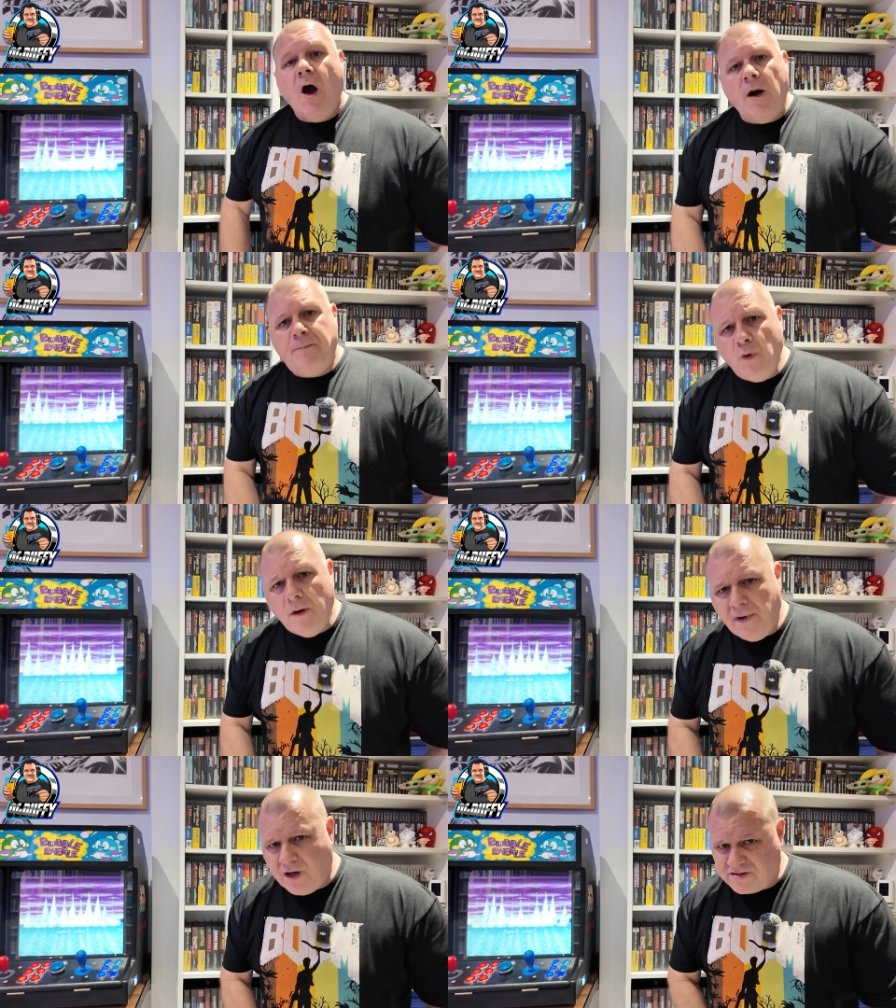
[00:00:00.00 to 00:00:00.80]
I
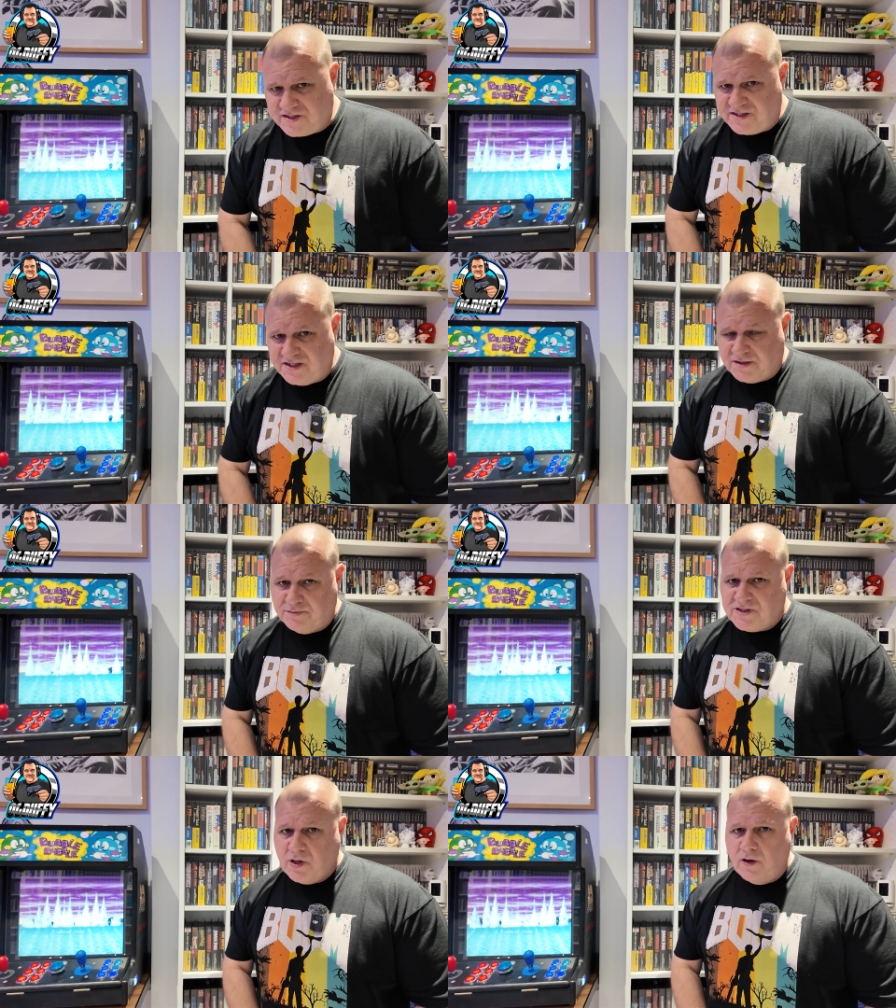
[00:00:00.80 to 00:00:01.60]
bought a Master
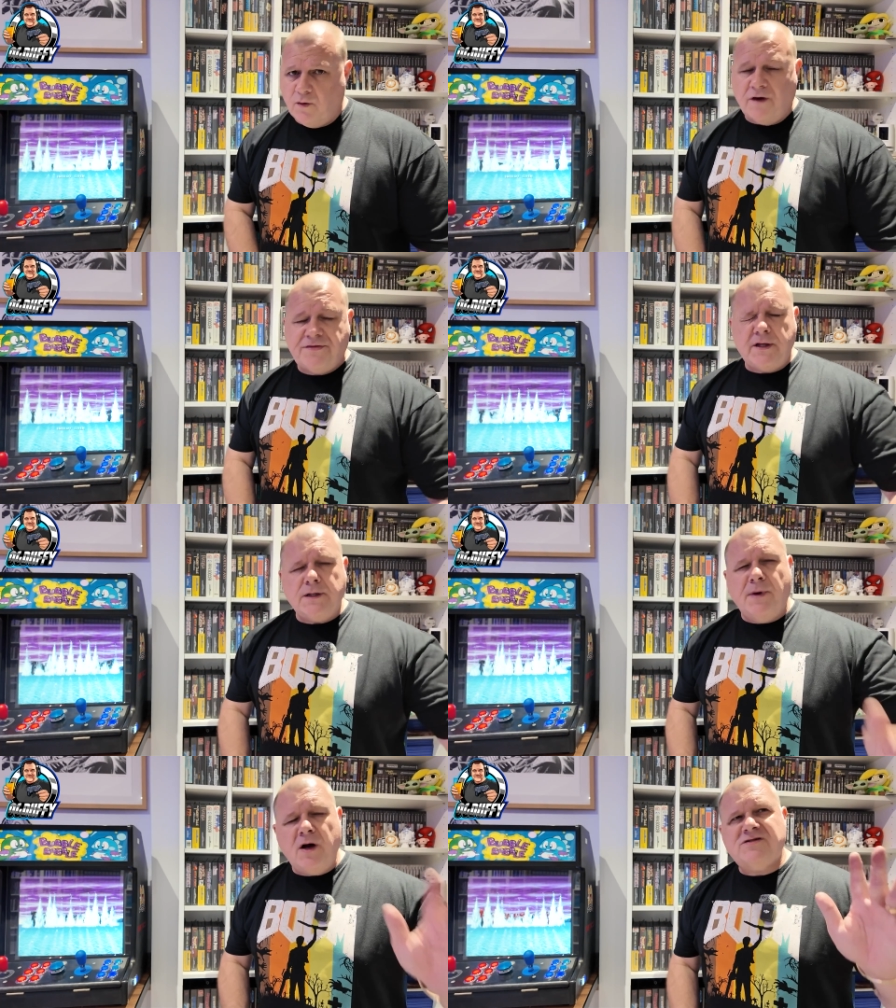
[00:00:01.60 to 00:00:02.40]
System title. I think
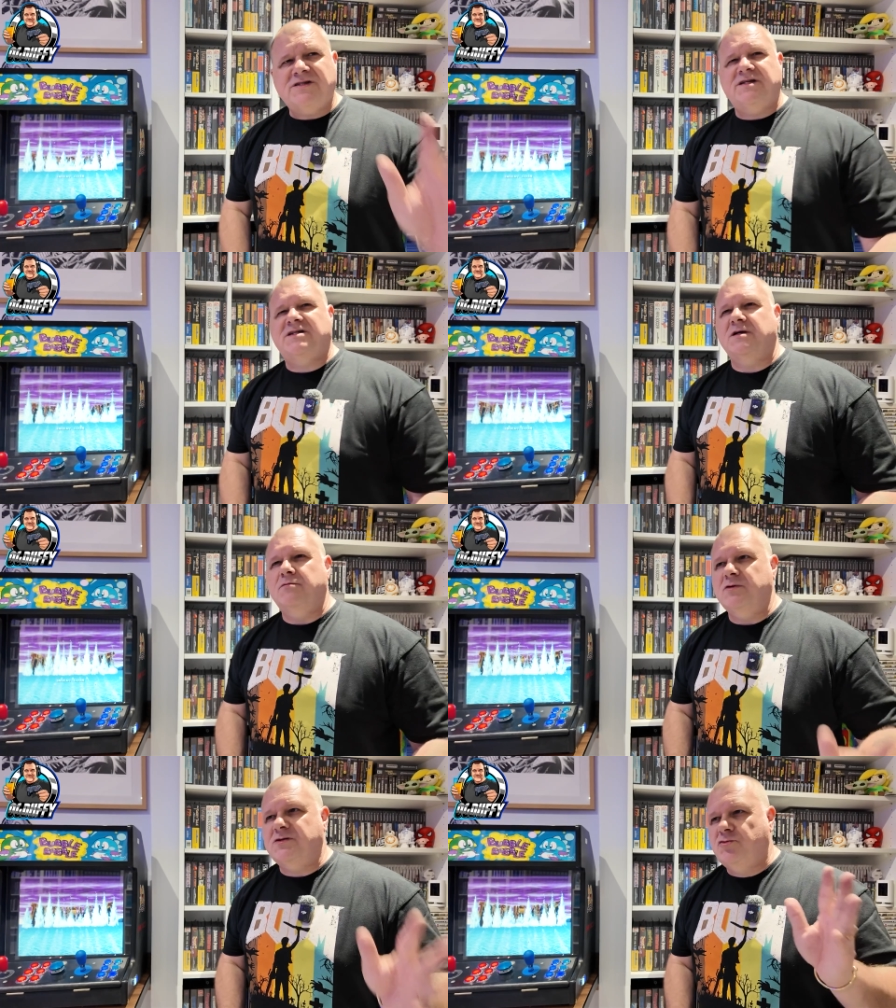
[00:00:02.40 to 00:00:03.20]
the Master
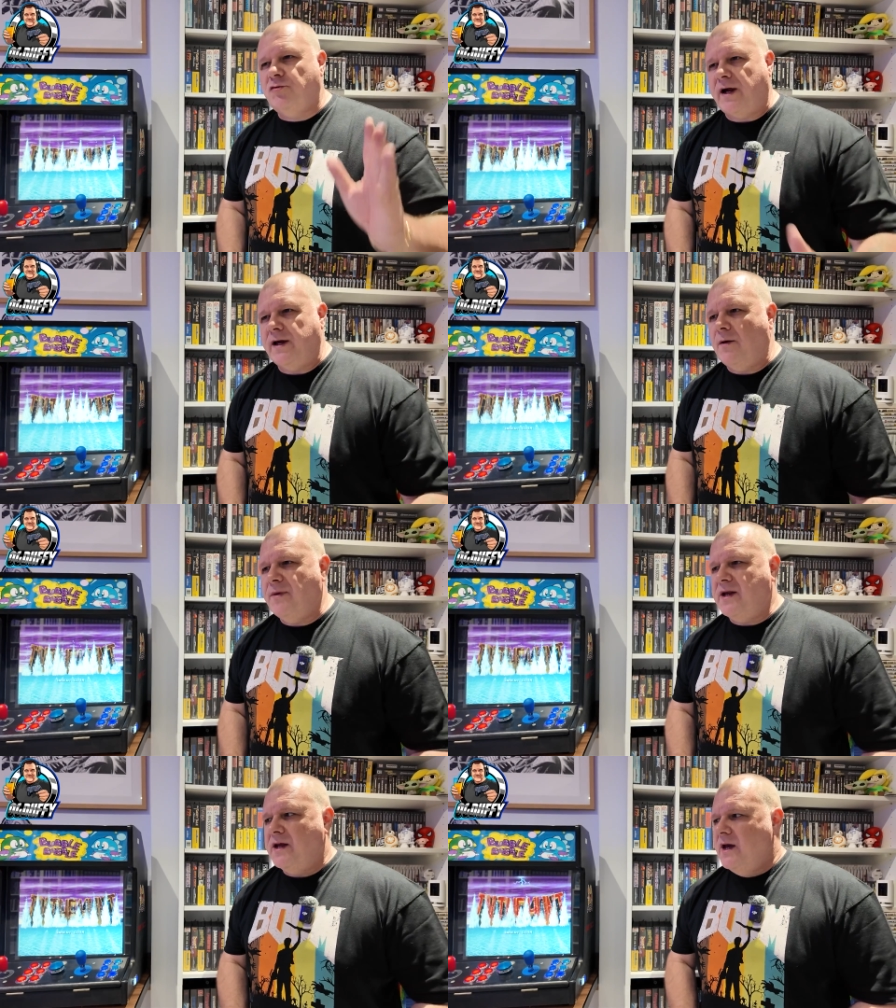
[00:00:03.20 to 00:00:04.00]
System was great. I
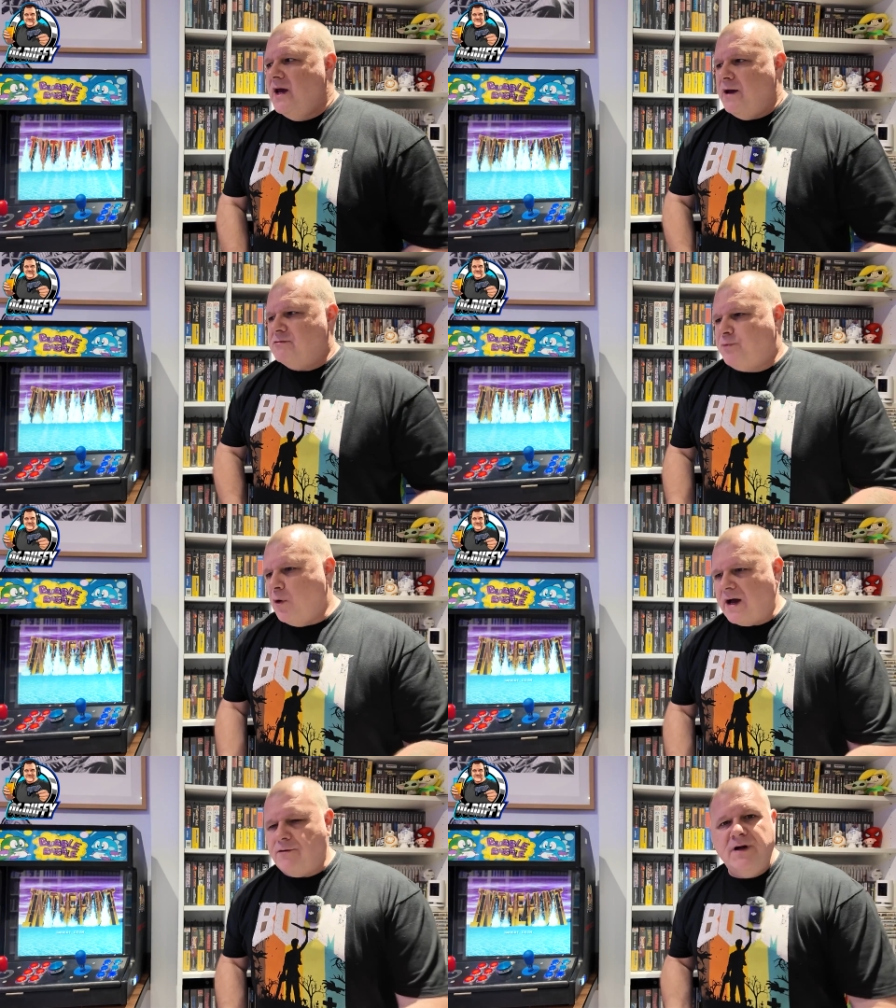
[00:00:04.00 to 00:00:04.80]
mean, it was
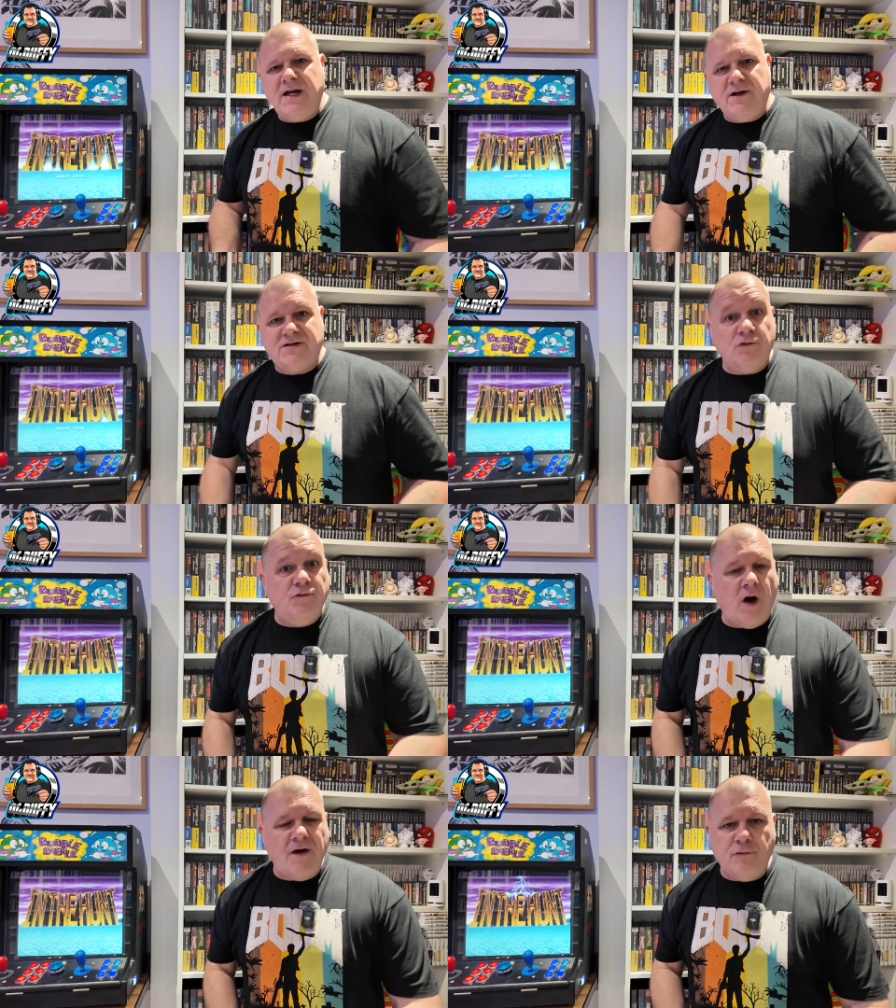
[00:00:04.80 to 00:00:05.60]
brought out really to sort
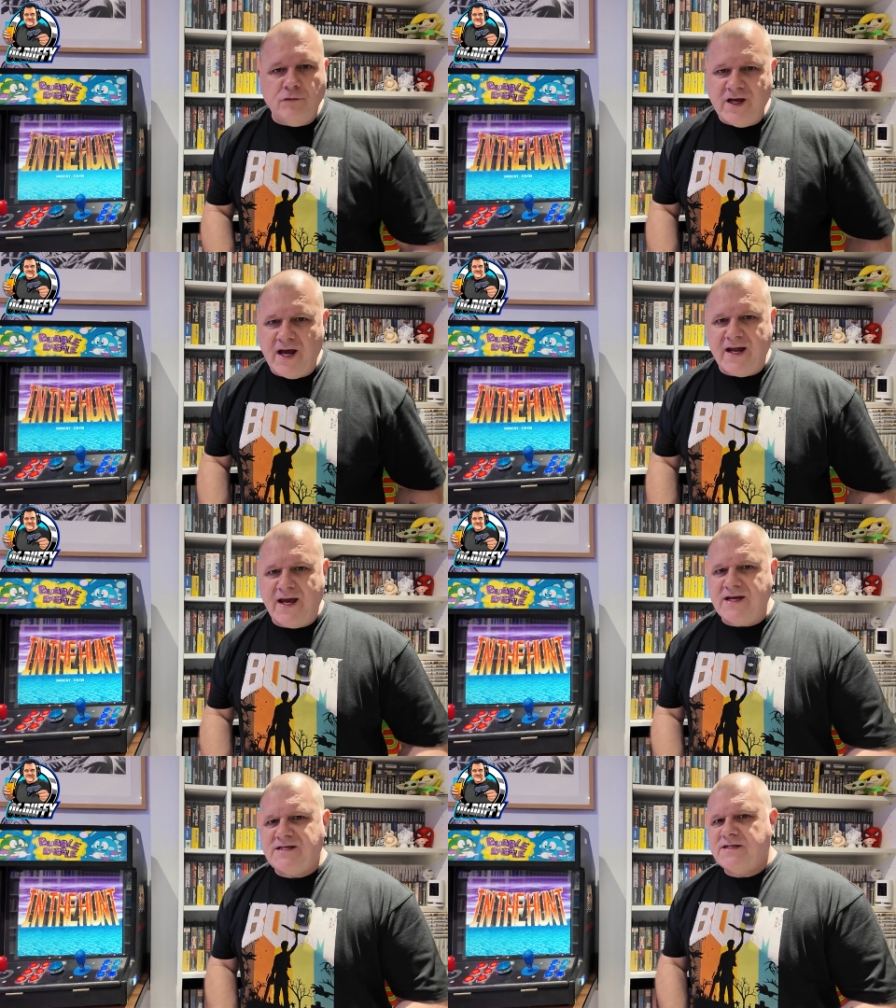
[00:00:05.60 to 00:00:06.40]
of rival the
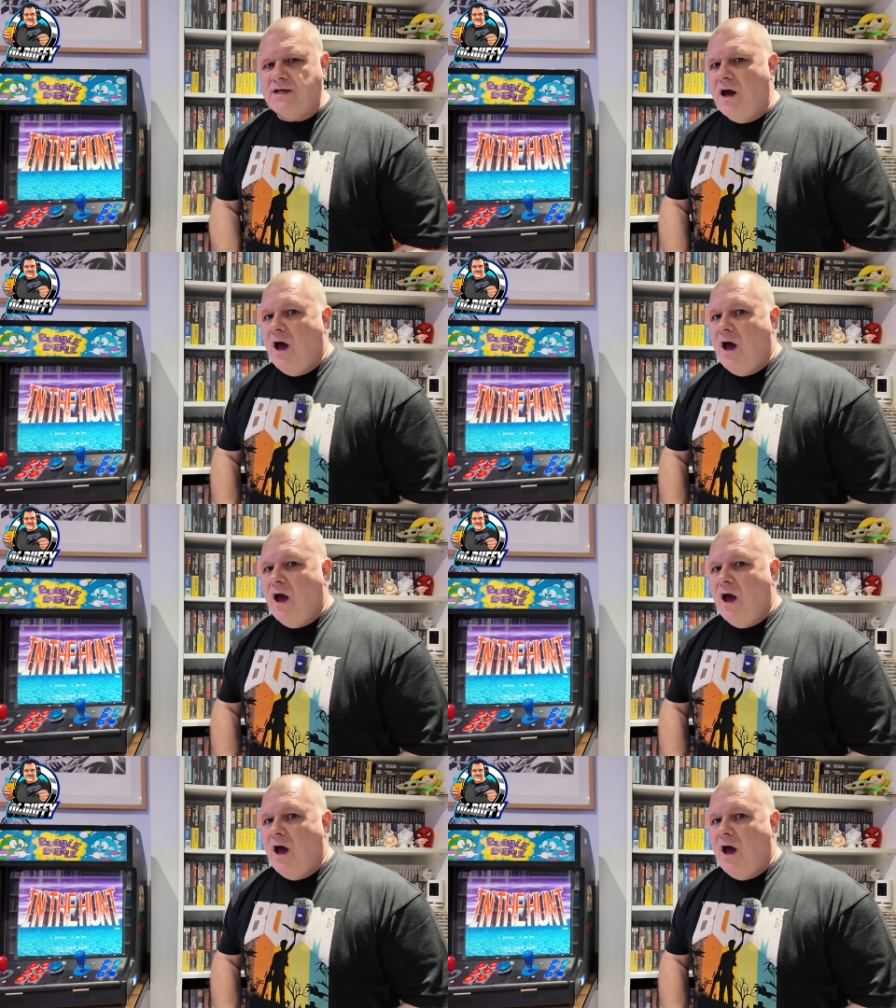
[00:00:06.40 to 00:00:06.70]
NES.